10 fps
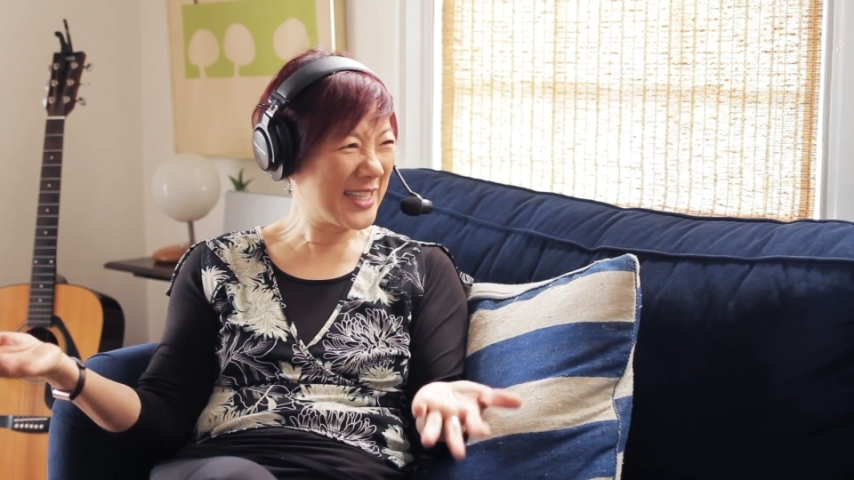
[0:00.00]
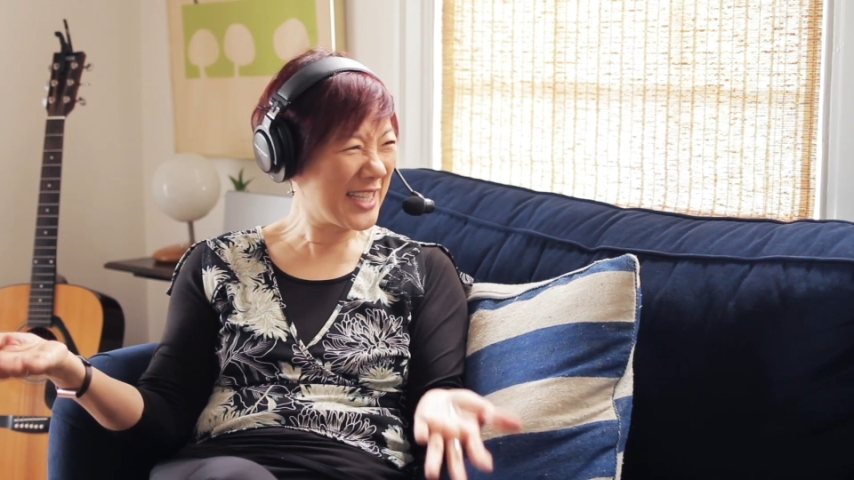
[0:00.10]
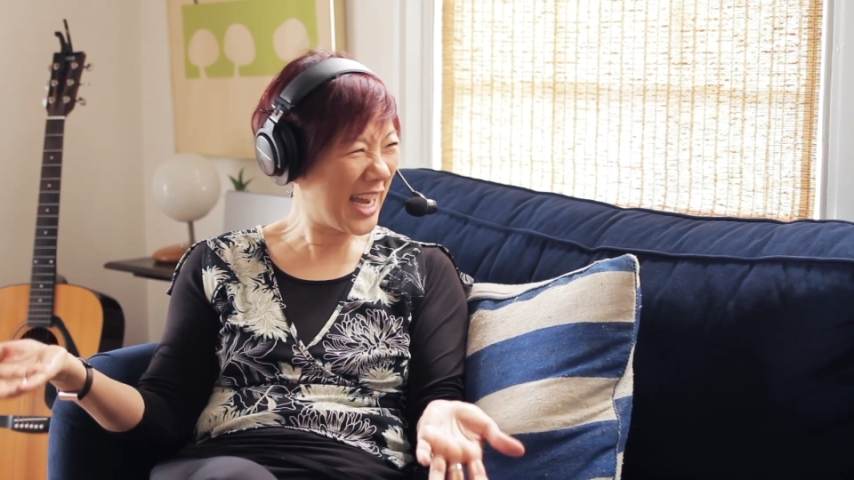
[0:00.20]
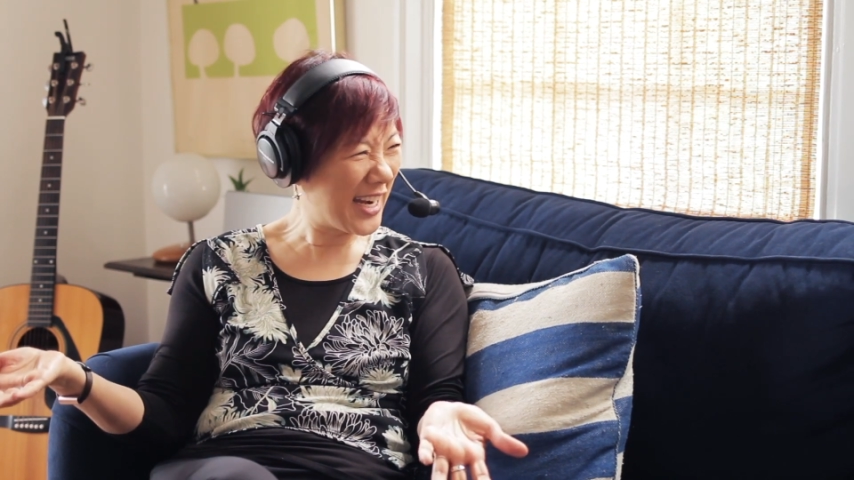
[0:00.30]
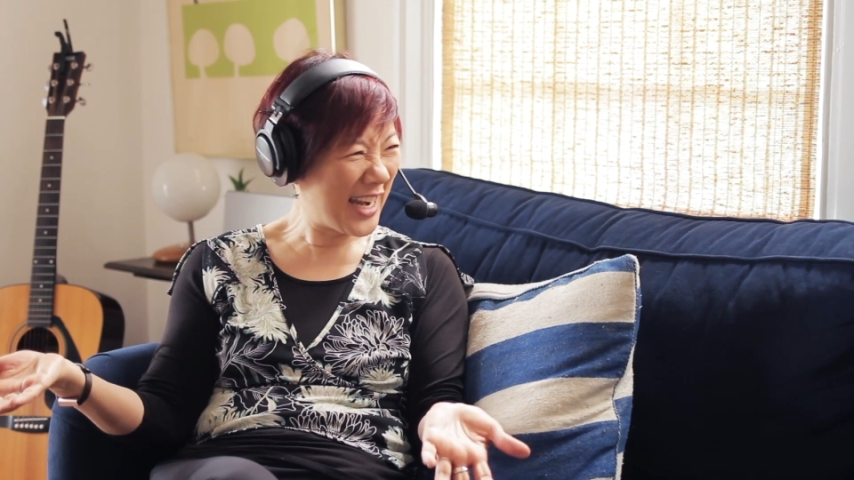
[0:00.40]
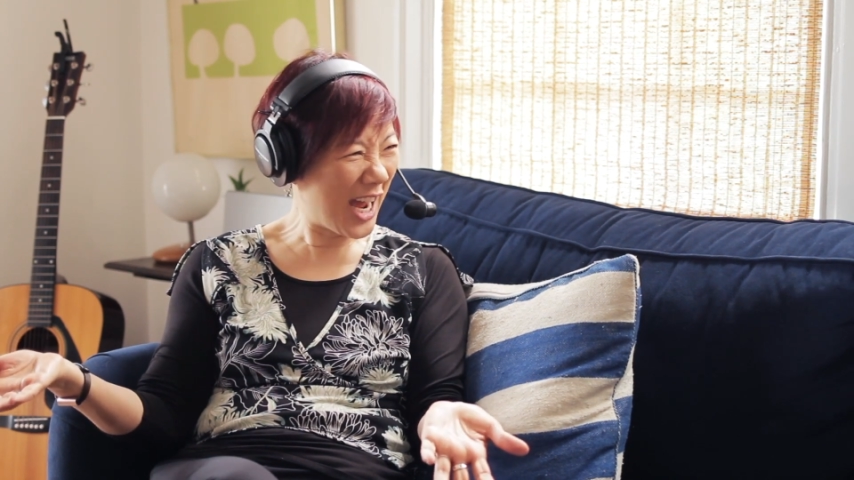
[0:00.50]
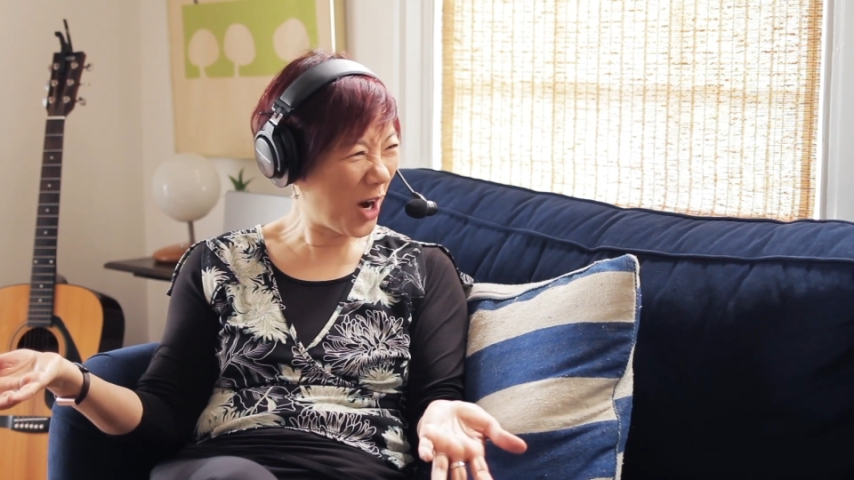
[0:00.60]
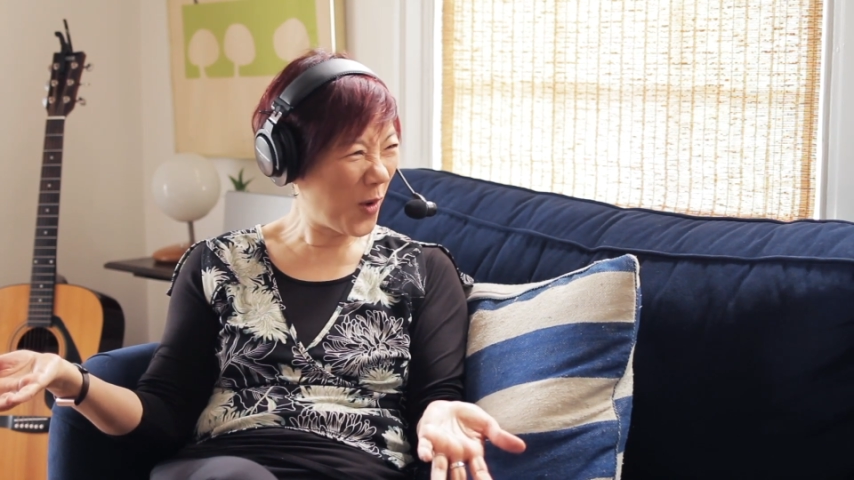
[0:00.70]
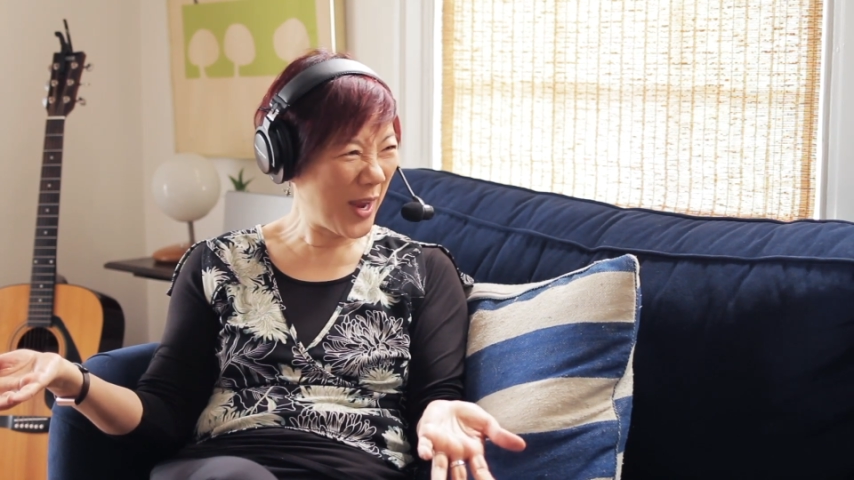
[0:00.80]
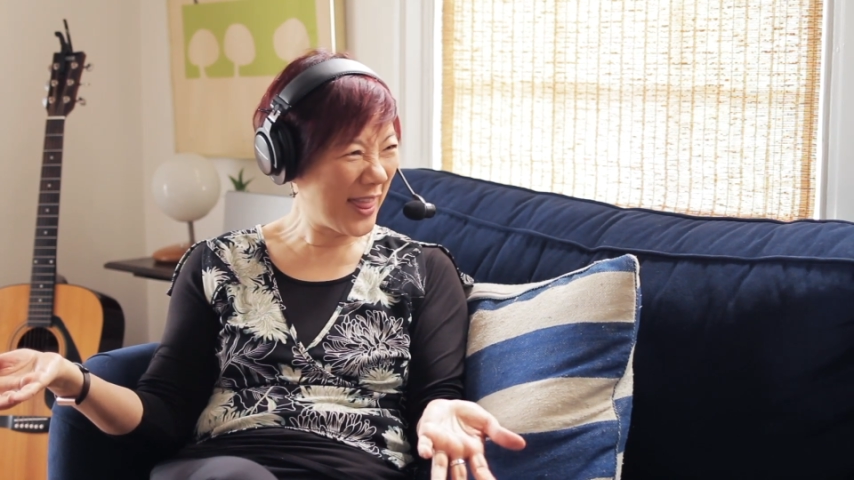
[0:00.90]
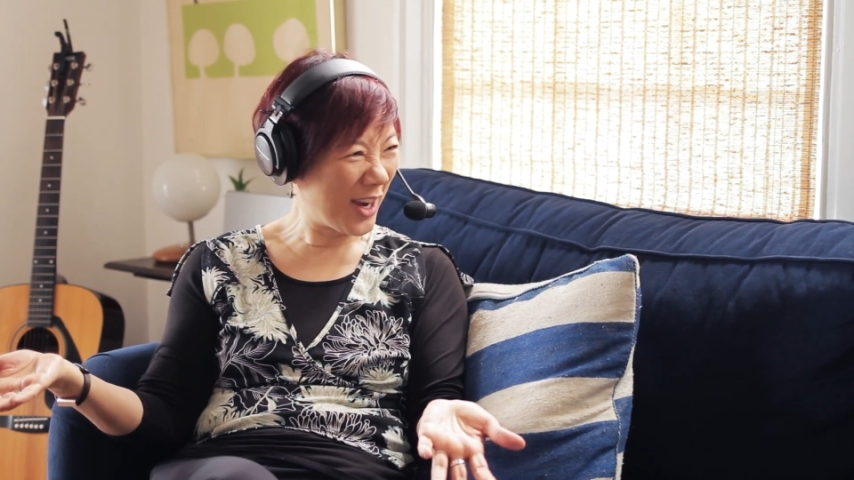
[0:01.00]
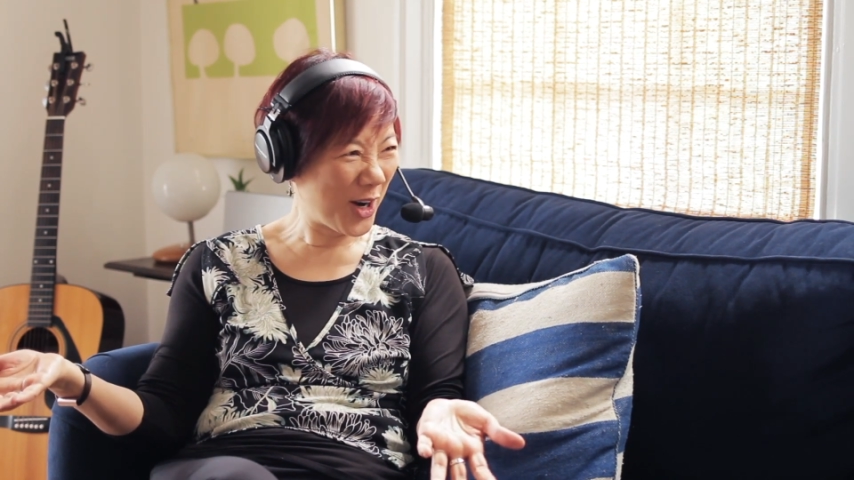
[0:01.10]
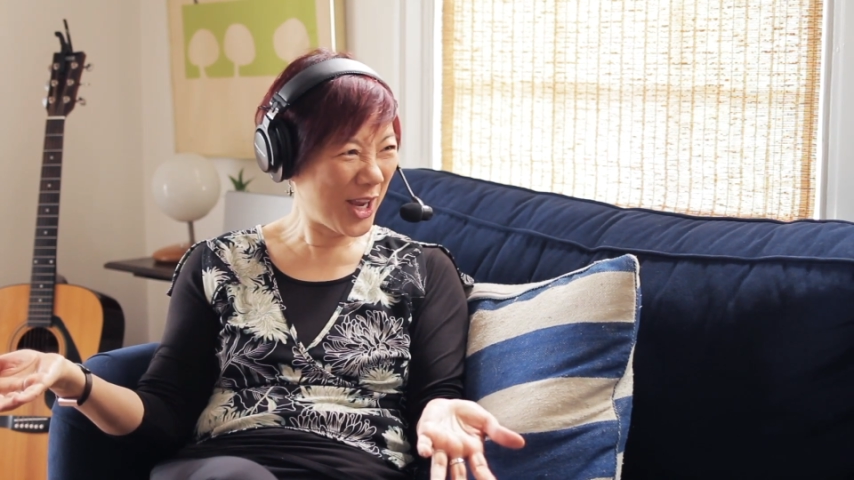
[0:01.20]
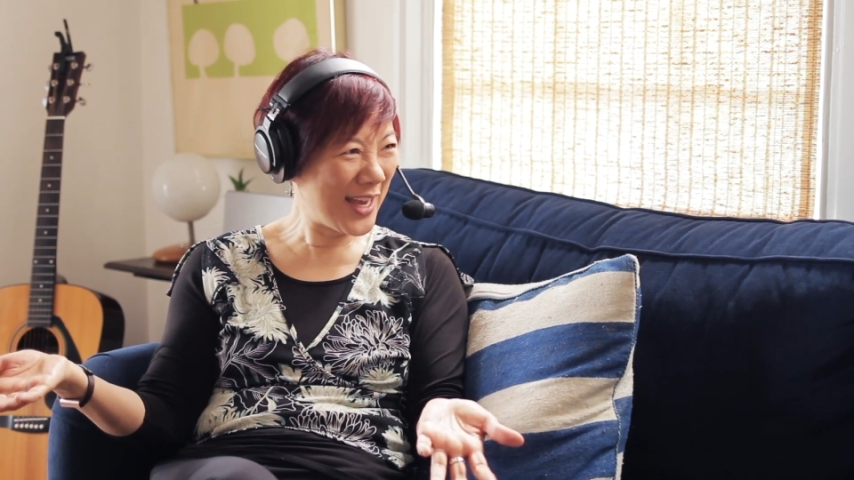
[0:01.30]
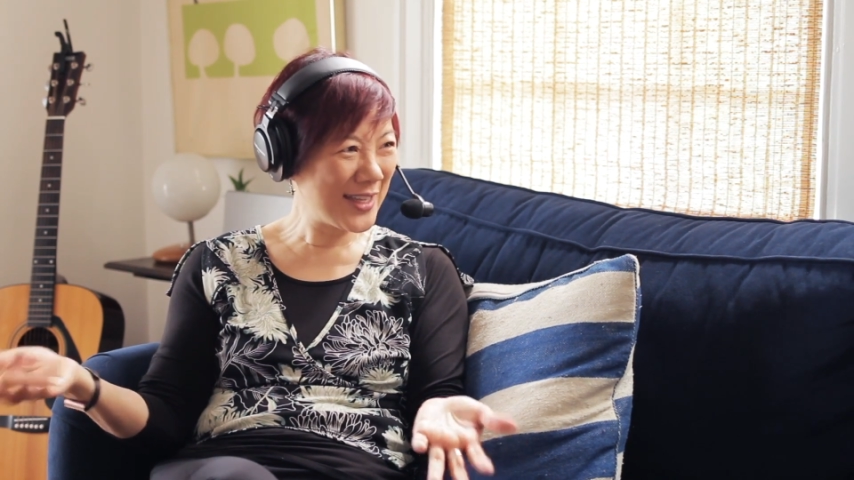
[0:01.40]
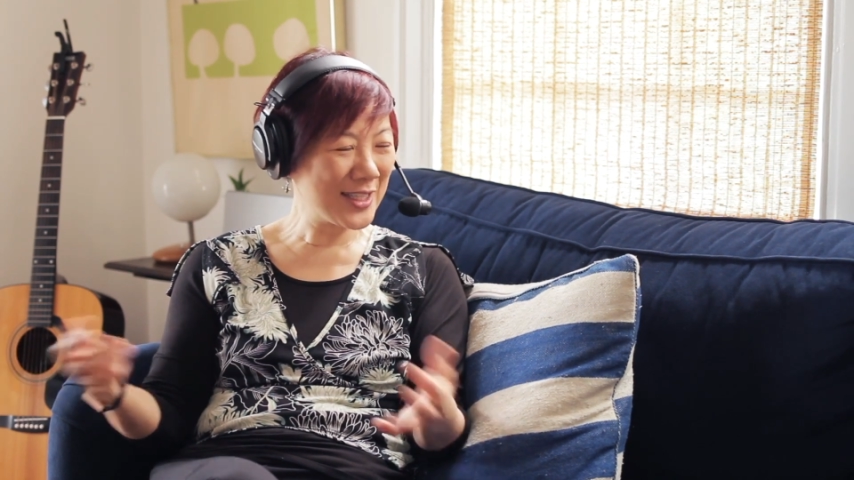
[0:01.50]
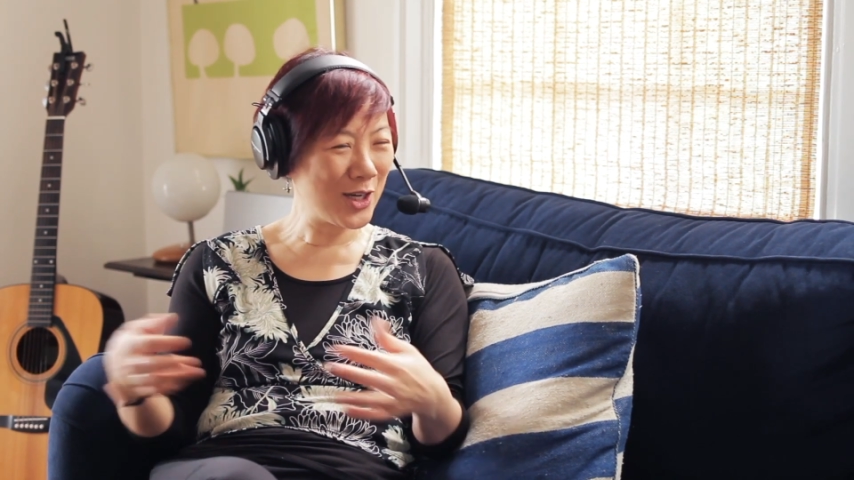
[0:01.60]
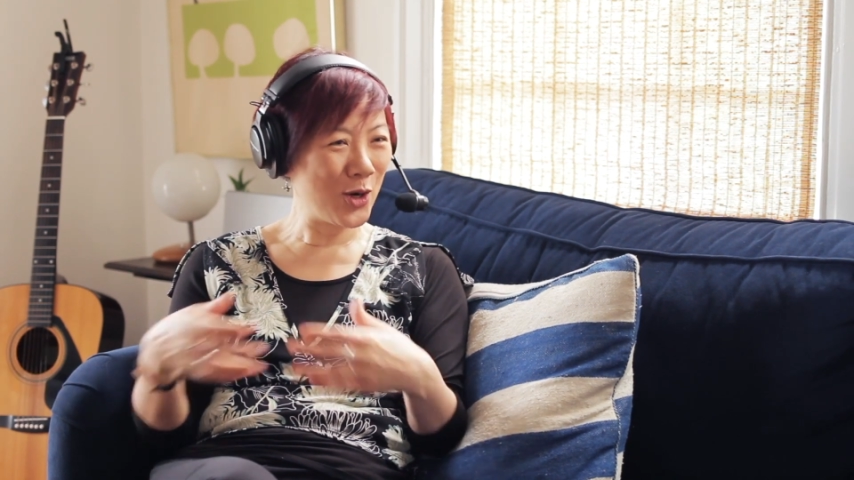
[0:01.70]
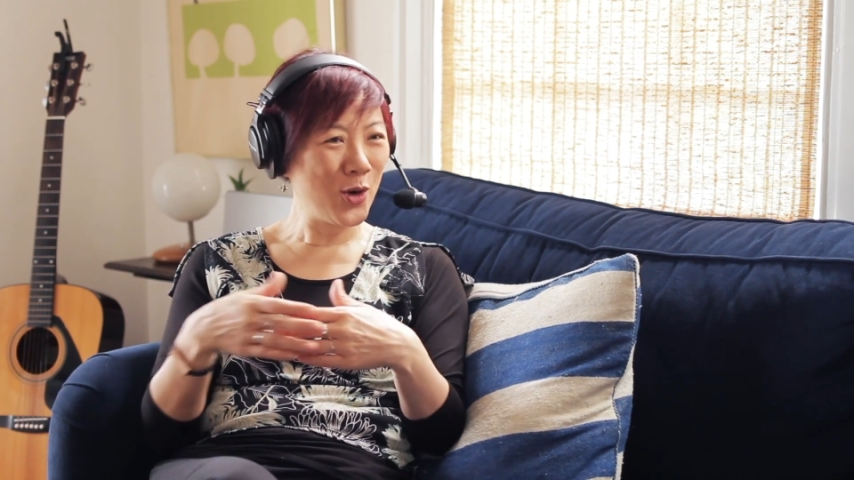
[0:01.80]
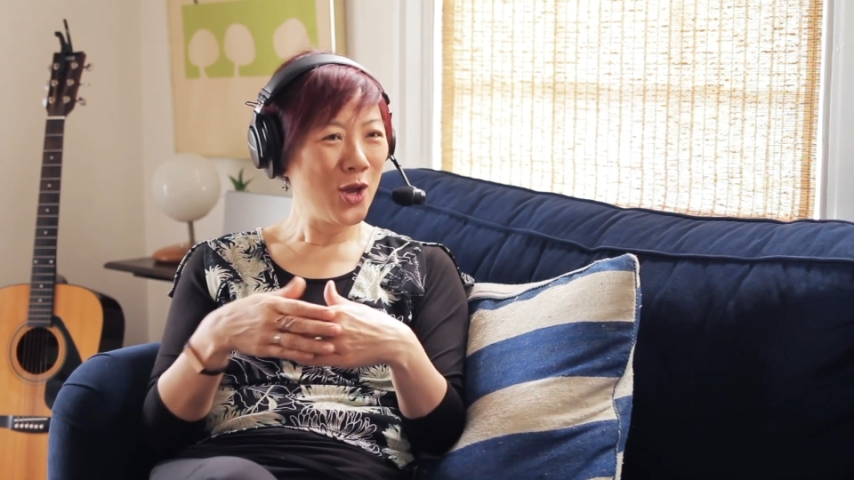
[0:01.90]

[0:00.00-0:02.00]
it's kind of not quite there yet. So